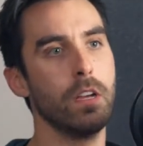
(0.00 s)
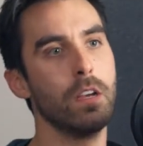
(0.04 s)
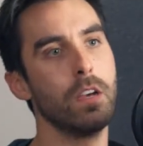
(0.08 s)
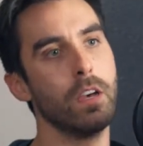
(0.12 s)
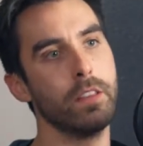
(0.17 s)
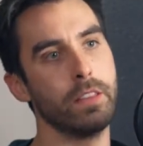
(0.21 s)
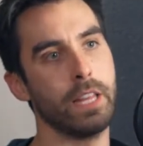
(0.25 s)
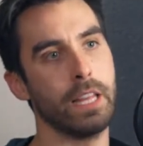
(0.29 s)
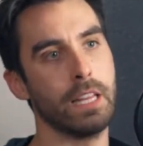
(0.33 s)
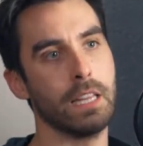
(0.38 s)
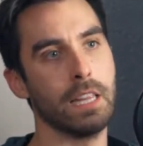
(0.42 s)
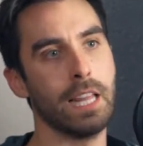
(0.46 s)

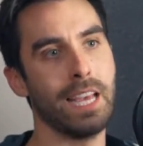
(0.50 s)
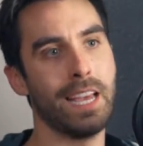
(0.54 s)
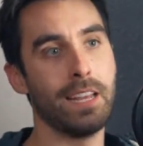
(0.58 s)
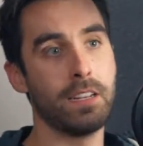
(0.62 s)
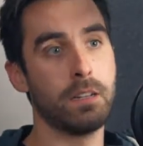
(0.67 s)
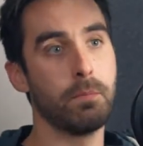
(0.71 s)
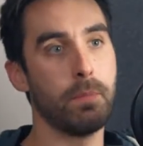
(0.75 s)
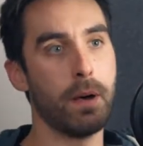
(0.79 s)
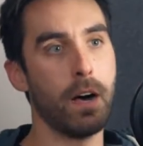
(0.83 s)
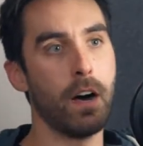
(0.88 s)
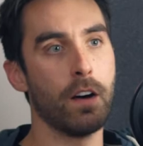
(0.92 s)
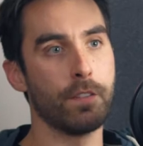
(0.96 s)
and they land
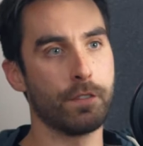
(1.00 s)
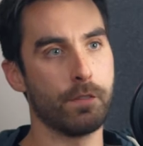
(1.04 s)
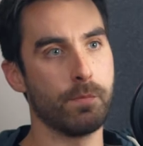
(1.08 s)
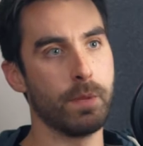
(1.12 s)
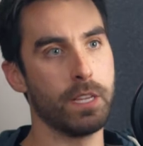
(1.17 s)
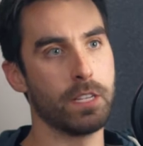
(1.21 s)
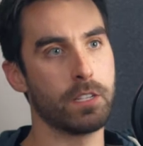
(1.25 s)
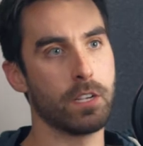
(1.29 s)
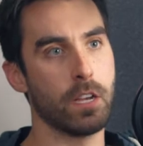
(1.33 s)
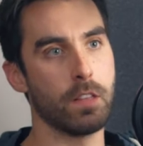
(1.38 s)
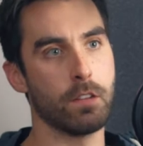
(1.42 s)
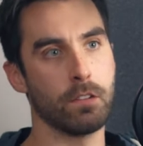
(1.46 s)
apart from
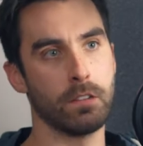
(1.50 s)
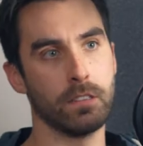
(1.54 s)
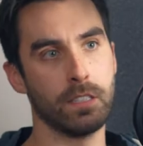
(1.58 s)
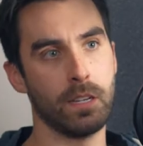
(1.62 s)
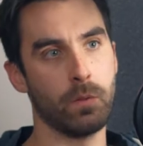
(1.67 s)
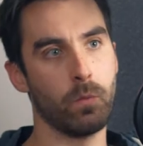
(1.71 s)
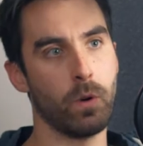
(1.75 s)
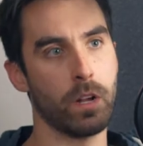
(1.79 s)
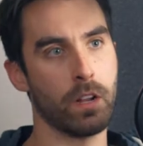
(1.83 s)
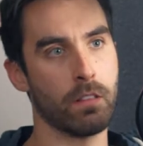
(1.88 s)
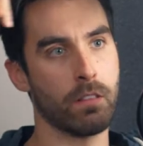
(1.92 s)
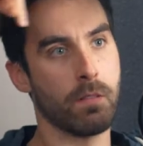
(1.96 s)
each other, and then
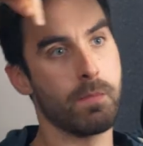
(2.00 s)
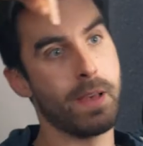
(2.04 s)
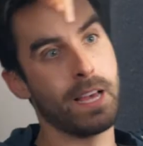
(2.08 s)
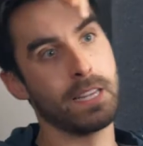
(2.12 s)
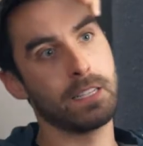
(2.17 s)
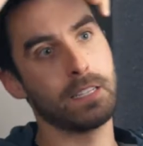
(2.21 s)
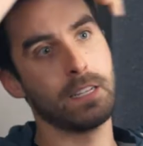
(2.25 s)
one of them has